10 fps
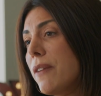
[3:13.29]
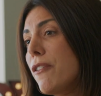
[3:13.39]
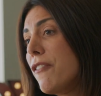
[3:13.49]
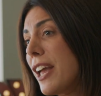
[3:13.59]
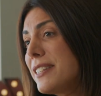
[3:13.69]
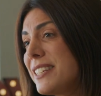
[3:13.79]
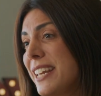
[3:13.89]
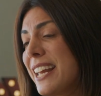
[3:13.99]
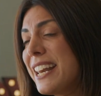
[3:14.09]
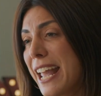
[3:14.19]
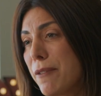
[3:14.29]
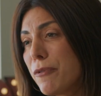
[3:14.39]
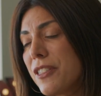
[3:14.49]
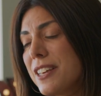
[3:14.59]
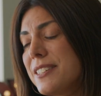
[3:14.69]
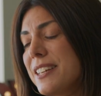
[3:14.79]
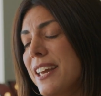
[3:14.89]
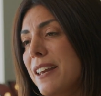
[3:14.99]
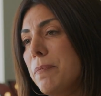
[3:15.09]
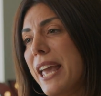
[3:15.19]
We have a fancy name for this
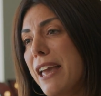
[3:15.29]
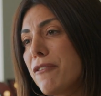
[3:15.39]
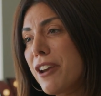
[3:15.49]
in behavior